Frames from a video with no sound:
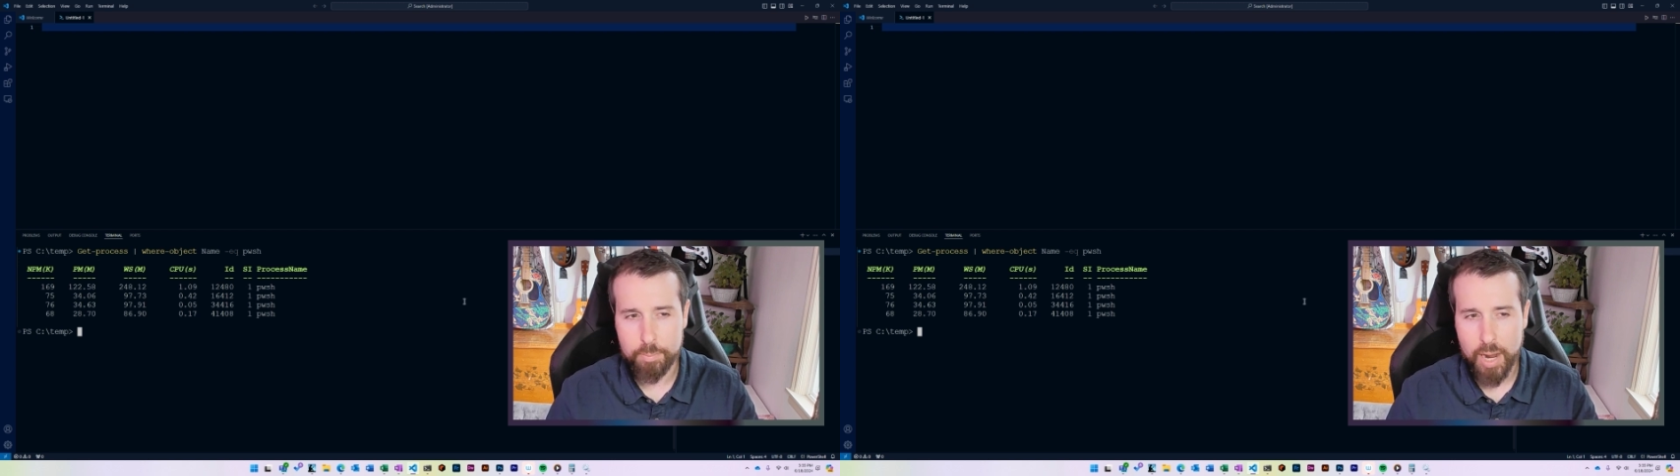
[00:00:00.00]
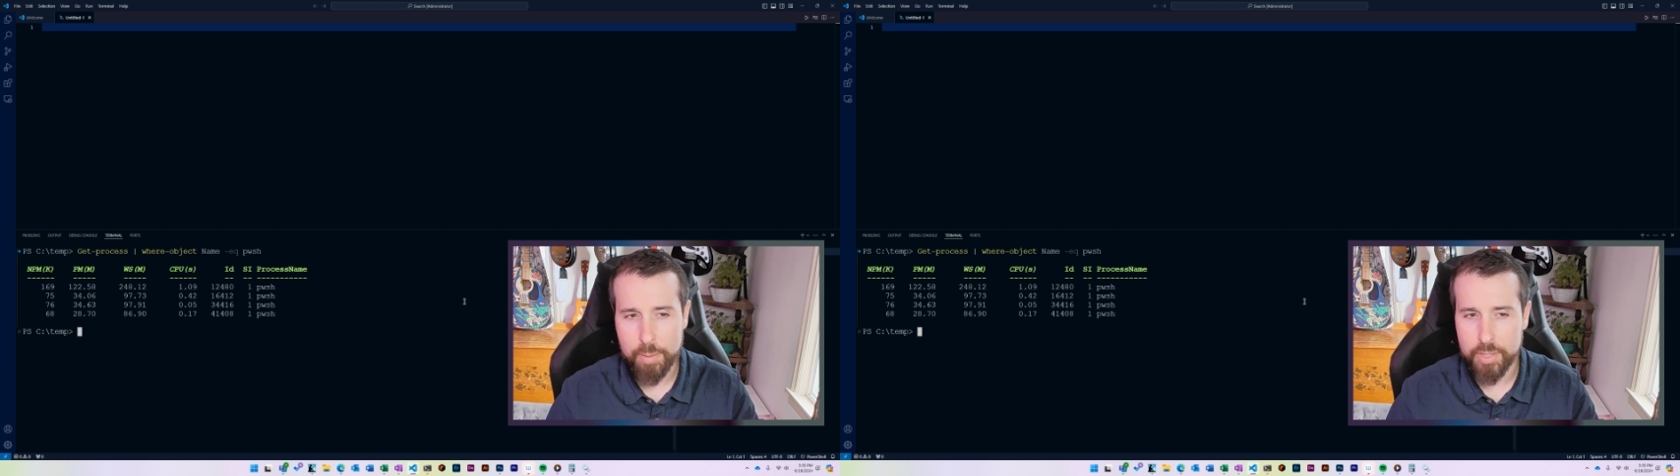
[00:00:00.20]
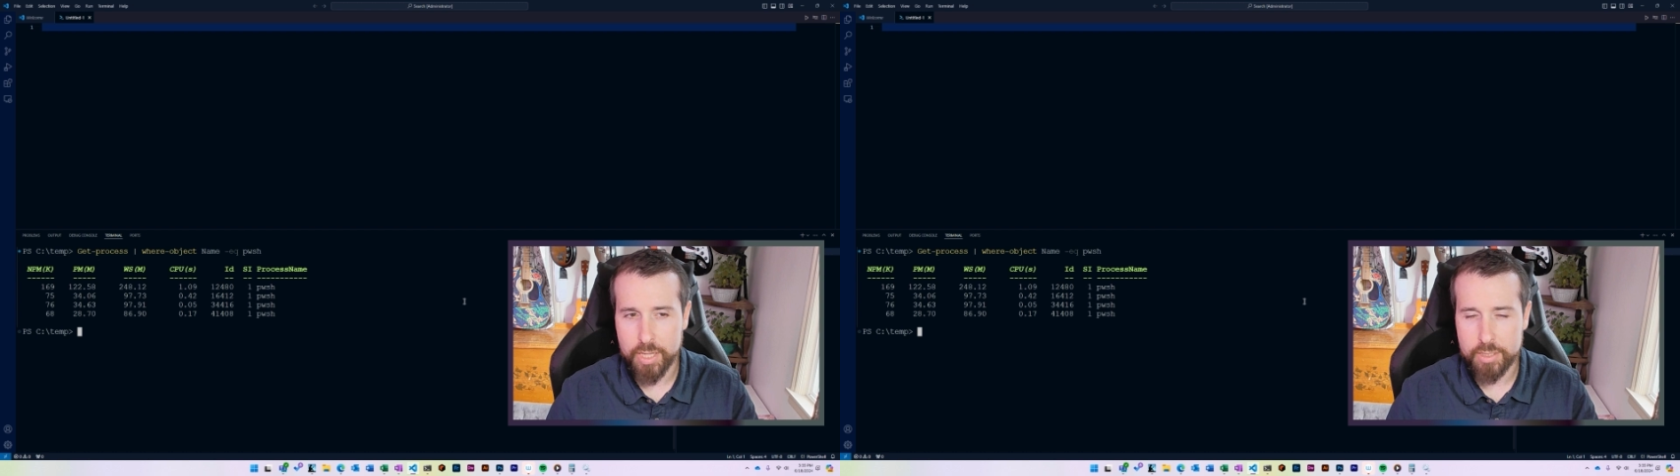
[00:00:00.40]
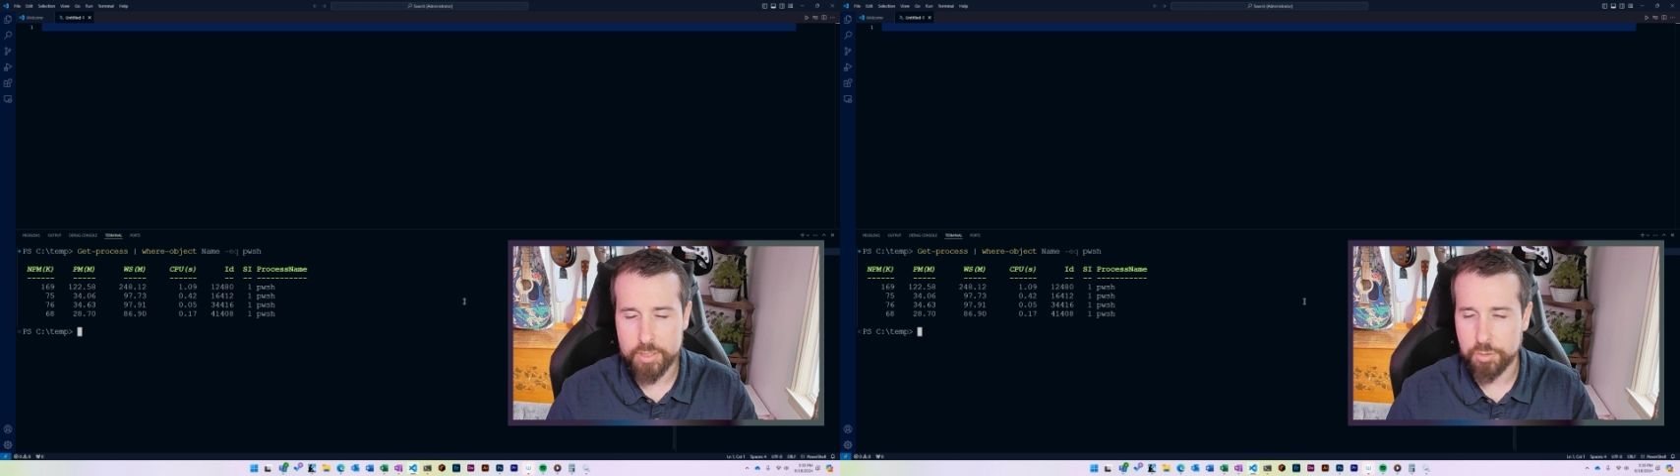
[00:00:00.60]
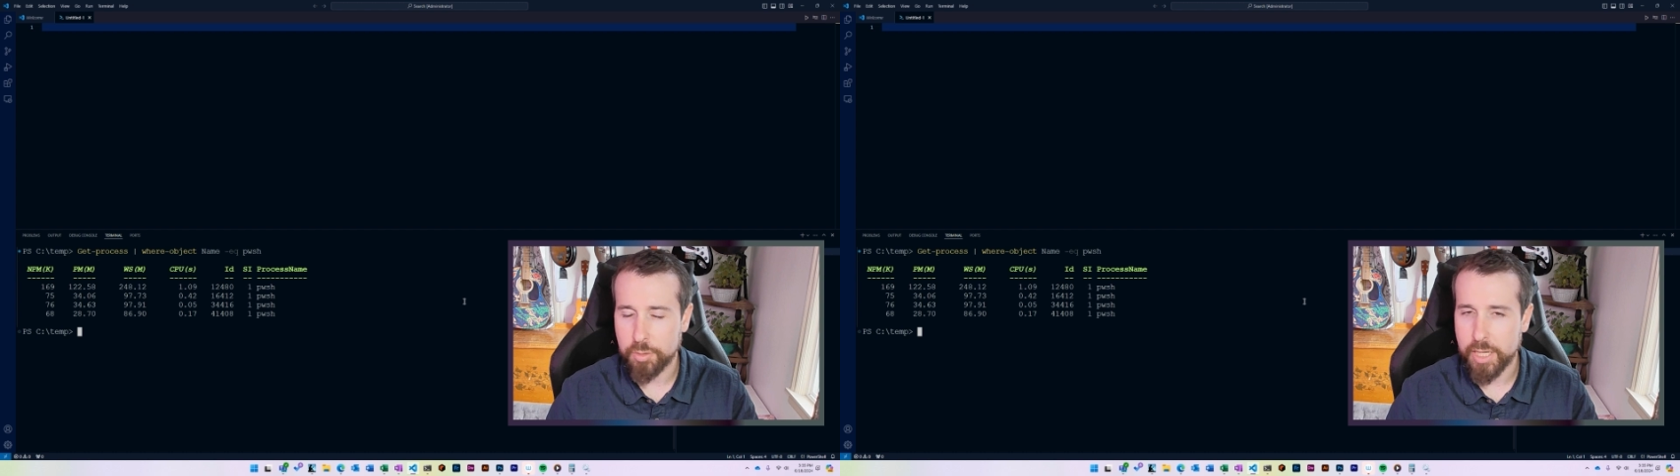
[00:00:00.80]
pipe it
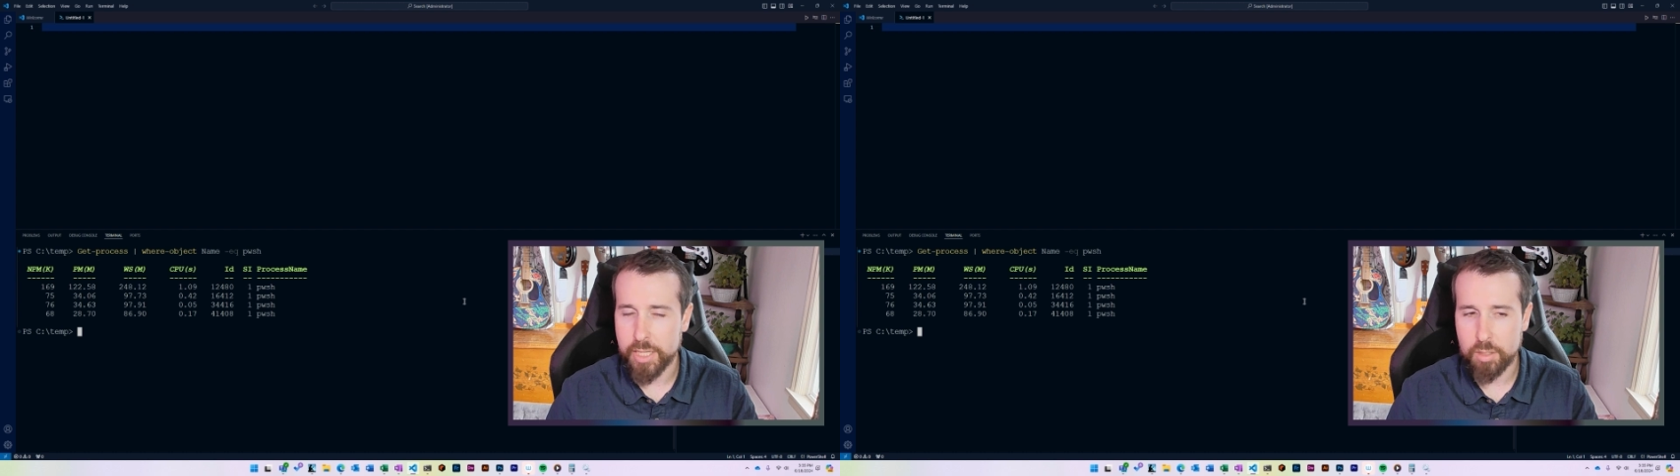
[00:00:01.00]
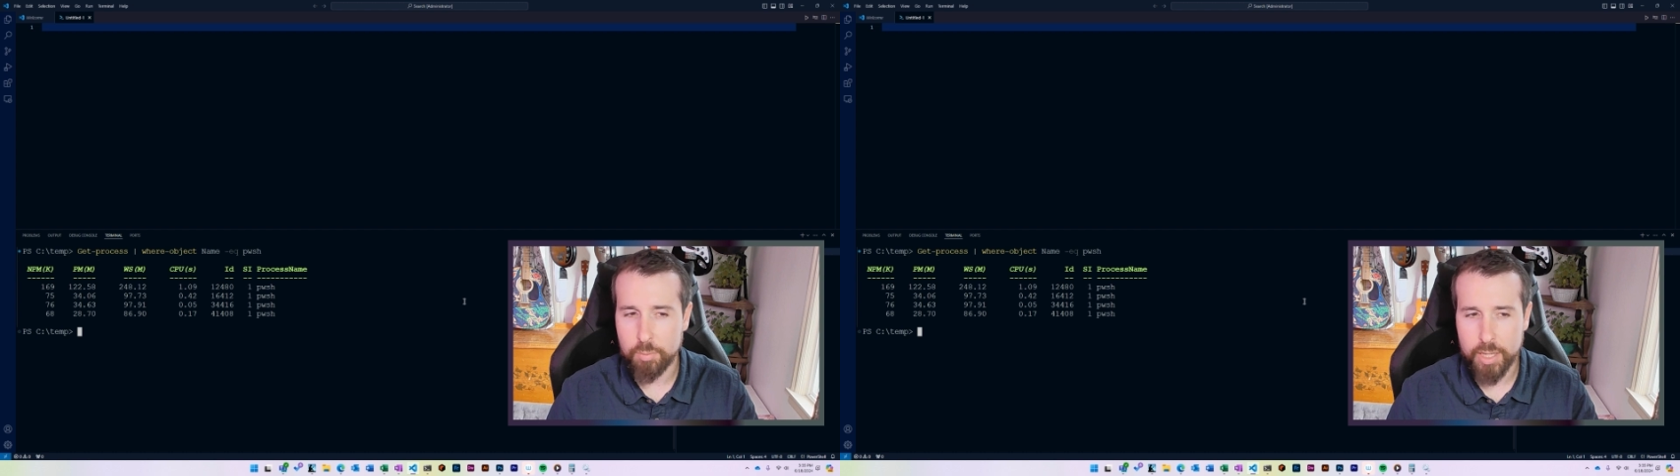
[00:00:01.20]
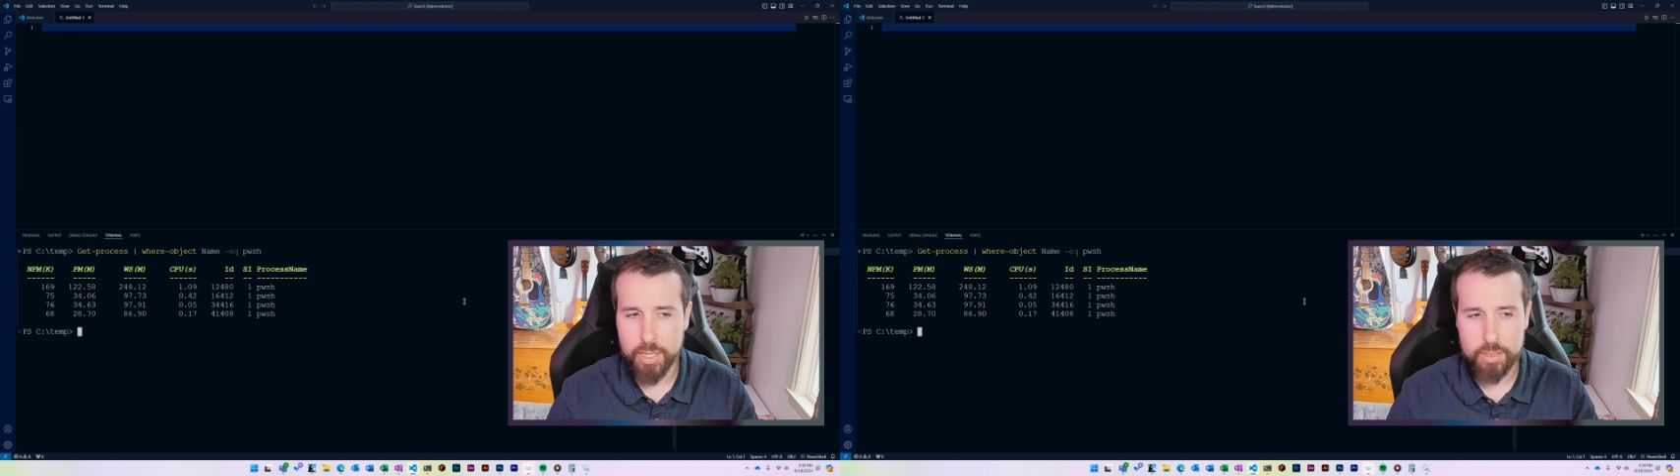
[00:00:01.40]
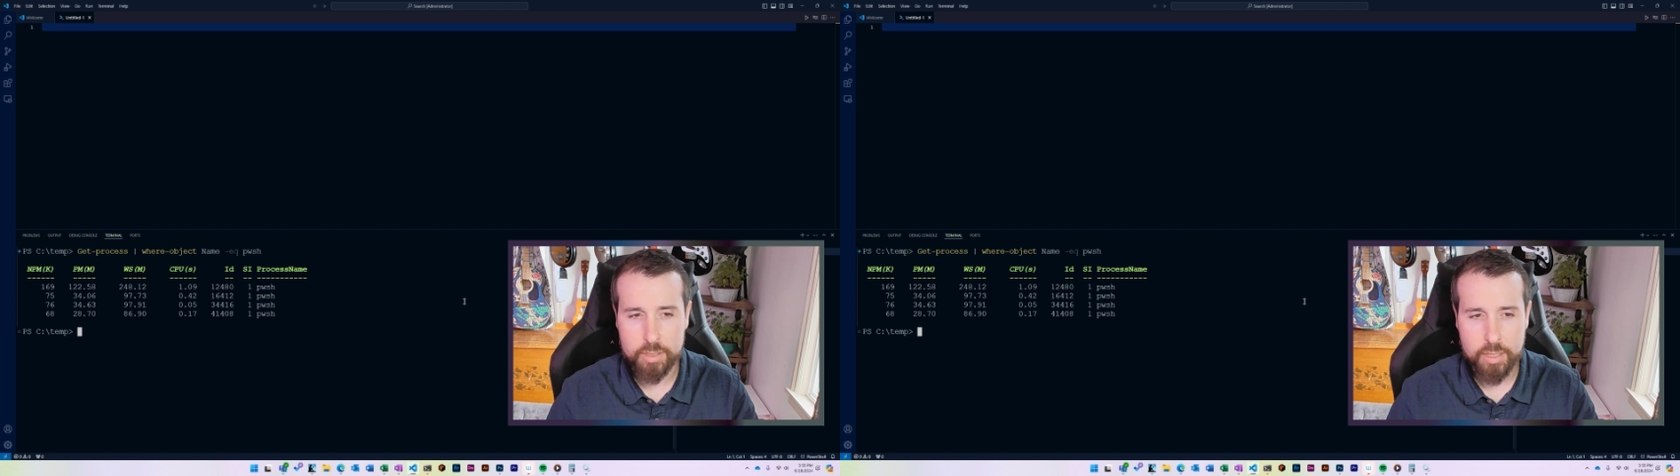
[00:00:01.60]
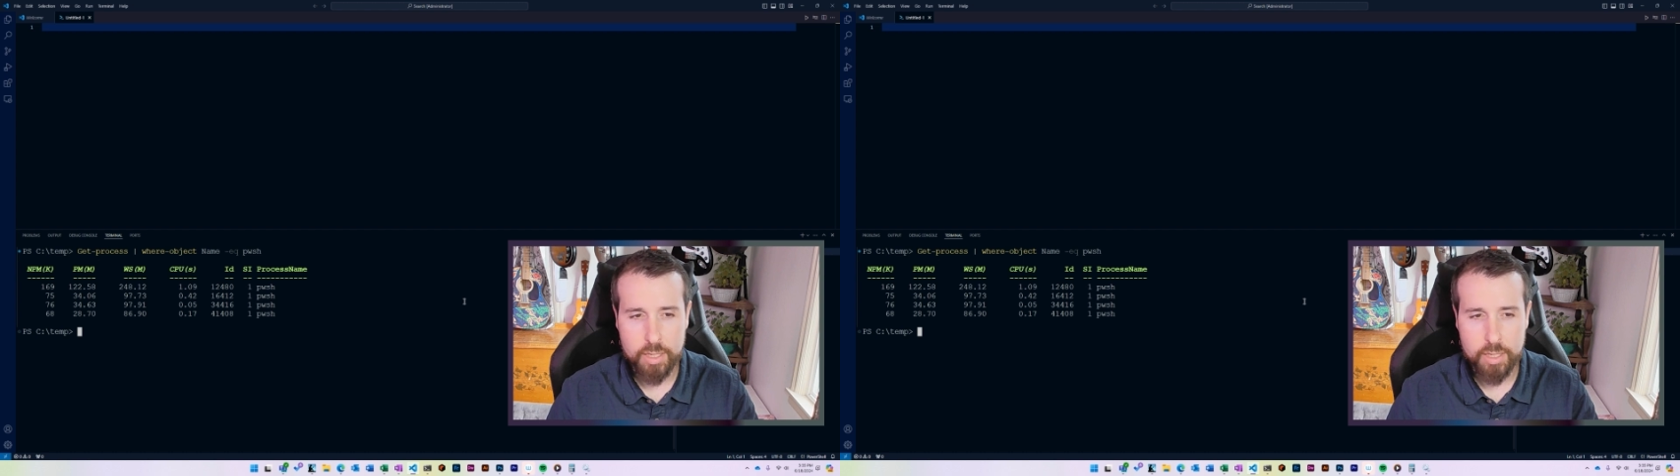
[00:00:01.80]
into any command,